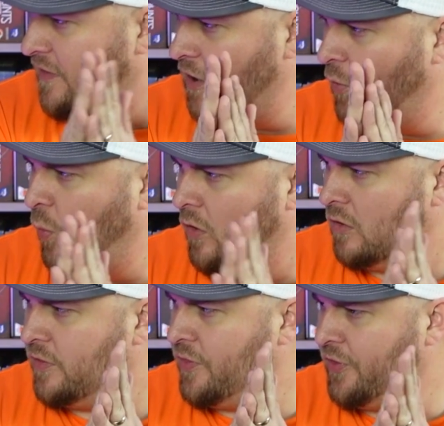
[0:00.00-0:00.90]
there
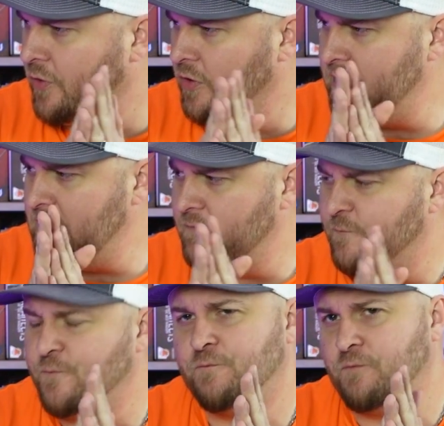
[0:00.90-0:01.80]
were
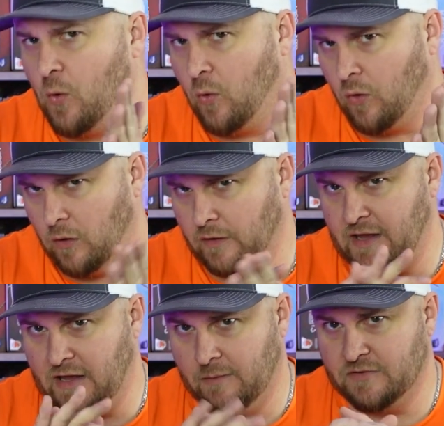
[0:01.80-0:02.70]
34
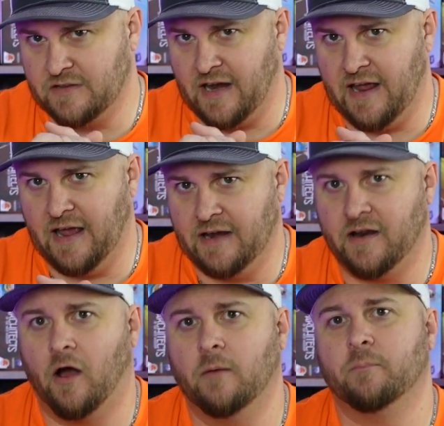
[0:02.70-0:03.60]
games that I had
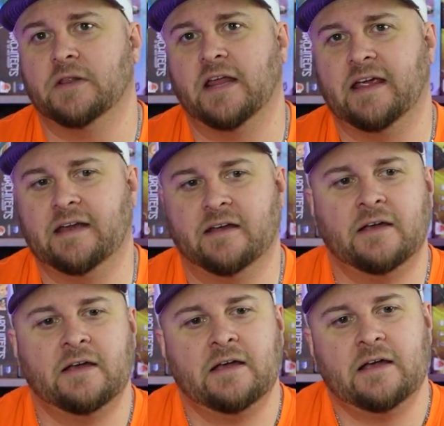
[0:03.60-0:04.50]
unplayed
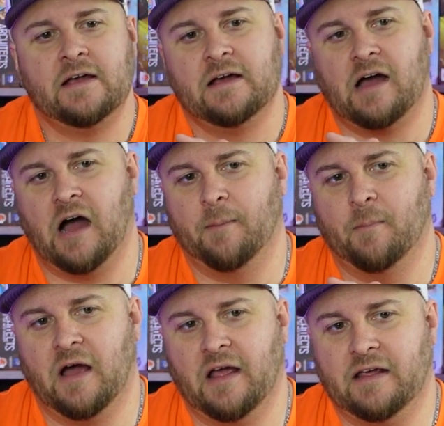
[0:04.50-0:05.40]
on
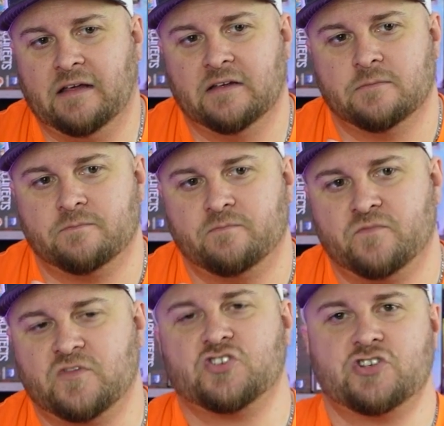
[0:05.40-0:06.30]
my
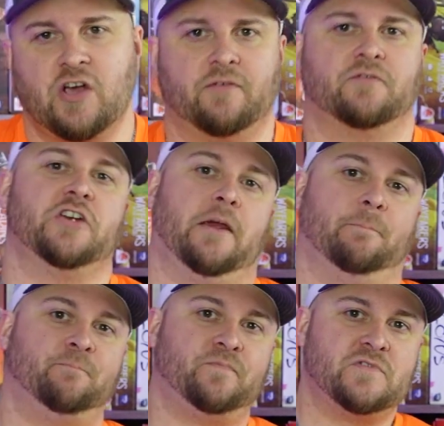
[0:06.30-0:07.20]
shelf of
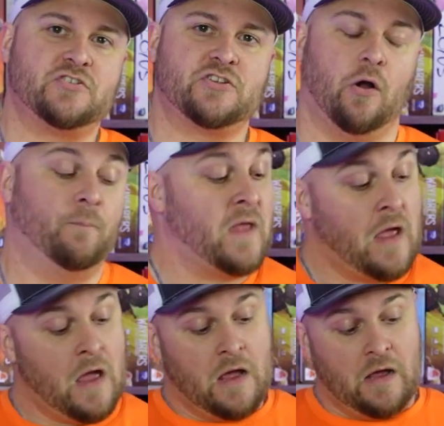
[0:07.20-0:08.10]
shame. So
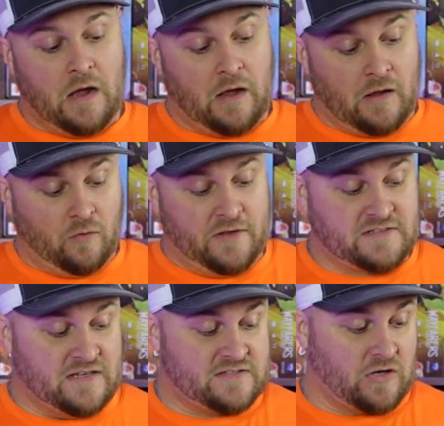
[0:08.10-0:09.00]
let's
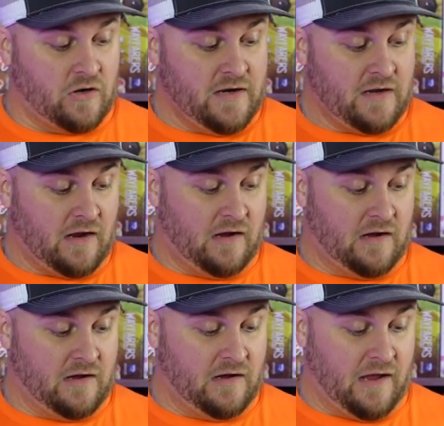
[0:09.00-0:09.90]
get started.
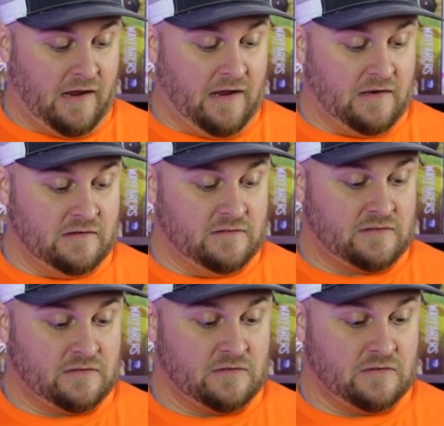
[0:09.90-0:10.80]
And
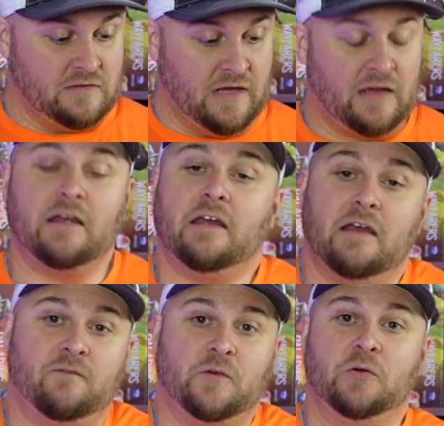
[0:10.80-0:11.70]
yeah,
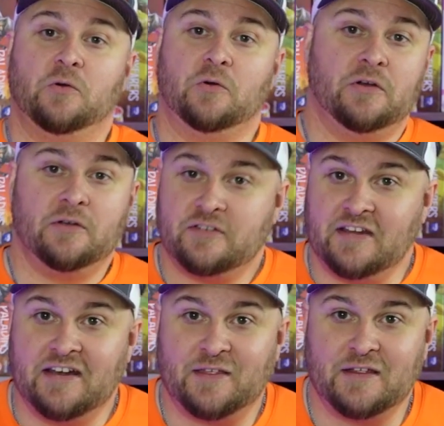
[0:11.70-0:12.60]
if you
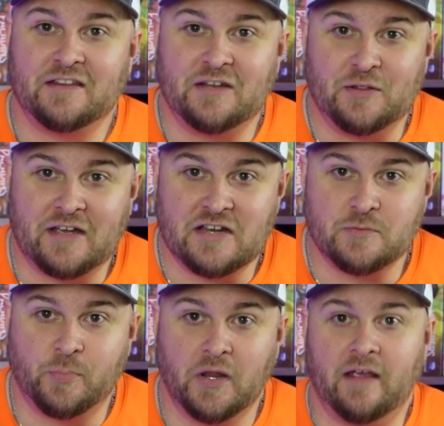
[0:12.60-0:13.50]
see anything that you think I
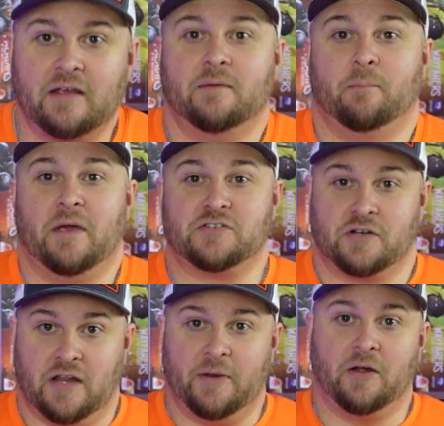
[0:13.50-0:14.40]
should play, make sure
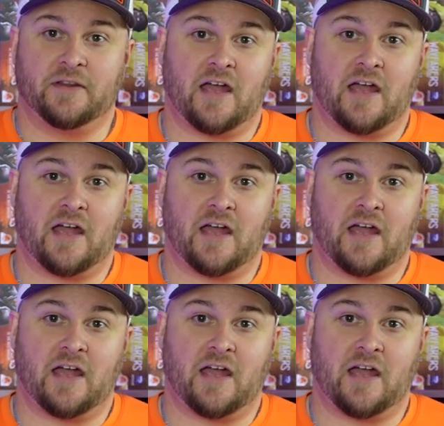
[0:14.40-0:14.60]
to let me know in the